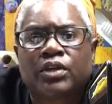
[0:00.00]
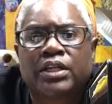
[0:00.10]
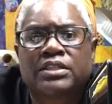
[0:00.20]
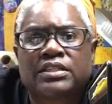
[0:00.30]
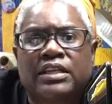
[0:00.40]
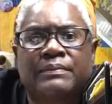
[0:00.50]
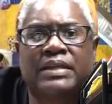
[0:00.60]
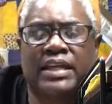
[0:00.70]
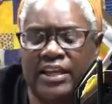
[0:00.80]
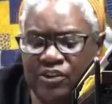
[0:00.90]
can see
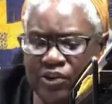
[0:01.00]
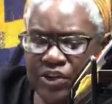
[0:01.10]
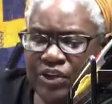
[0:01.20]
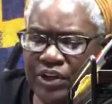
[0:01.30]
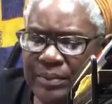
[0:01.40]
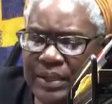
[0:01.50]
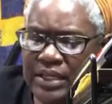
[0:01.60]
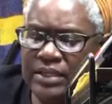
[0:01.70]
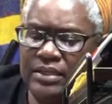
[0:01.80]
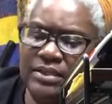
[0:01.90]
me and you can hear me?
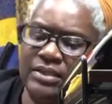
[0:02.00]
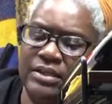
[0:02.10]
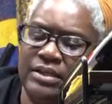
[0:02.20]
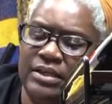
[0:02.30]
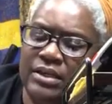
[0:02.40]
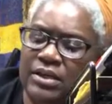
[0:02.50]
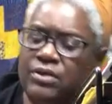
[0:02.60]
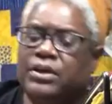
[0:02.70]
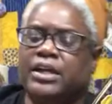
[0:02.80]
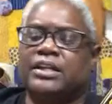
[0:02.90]

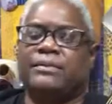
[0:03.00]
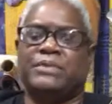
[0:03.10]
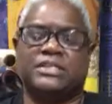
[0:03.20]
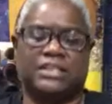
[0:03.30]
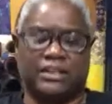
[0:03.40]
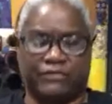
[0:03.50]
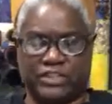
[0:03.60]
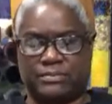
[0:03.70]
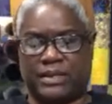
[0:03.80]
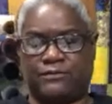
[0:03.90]
Okay, let me see if
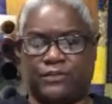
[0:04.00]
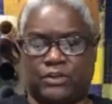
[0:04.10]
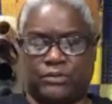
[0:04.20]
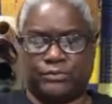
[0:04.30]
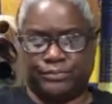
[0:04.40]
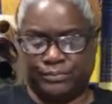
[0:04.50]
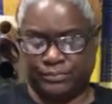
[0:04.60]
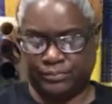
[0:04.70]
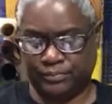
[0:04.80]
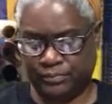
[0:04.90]
it's my phone.
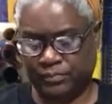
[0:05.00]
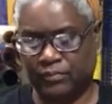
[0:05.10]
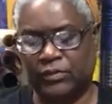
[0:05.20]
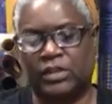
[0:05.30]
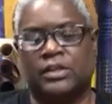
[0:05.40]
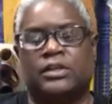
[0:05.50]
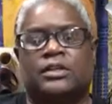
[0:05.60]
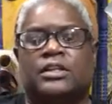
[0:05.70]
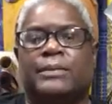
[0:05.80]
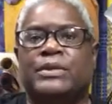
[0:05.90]

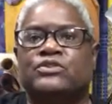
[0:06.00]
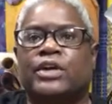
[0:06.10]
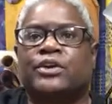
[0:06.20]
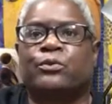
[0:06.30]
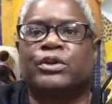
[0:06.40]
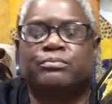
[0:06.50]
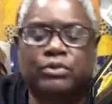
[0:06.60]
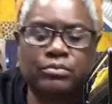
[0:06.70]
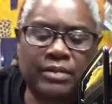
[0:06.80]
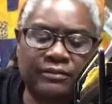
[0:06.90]
Let me try to
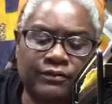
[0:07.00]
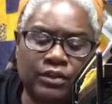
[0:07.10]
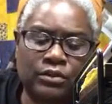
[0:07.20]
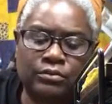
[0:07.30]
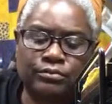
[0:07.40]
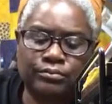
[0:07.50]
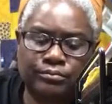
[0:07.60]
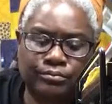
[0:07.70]
reboot my phone.